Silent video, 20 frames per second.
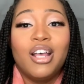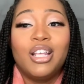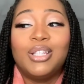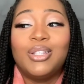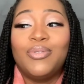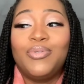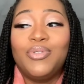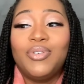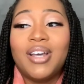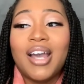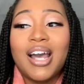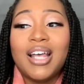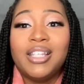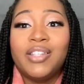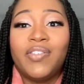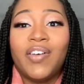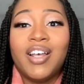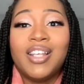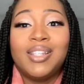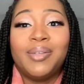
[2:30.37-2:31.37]
So if you guys
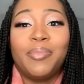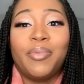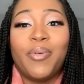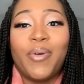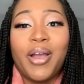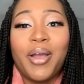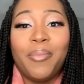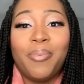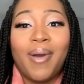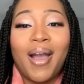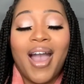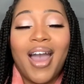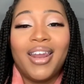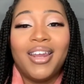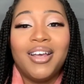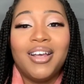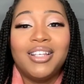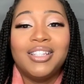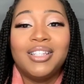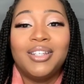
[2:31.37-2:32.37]
found some great
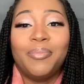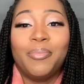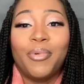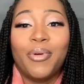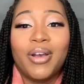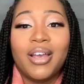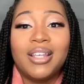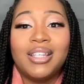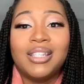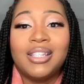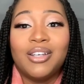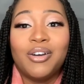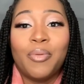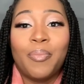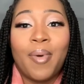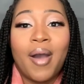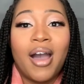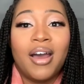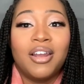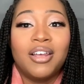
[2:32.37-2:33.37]
products, some great sale
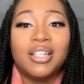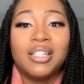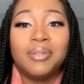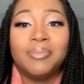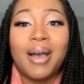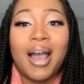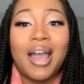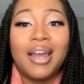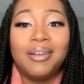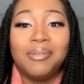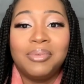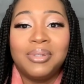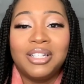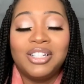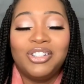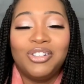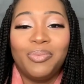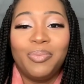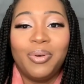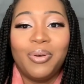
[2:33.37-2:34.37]
products, some items
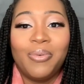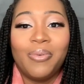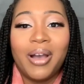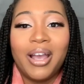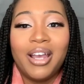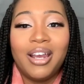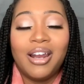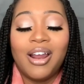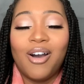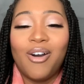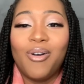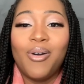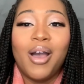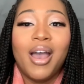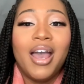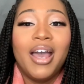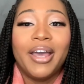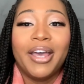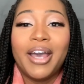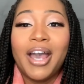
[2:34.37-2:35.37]
that you've been waiting on,
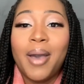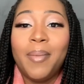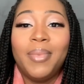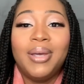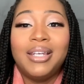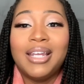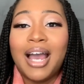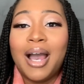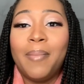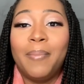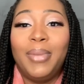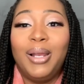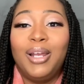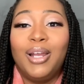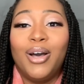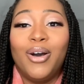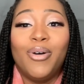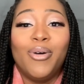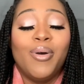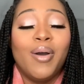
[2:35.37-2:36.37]
comment down
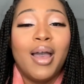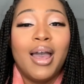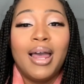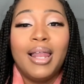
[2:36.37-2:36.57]
below.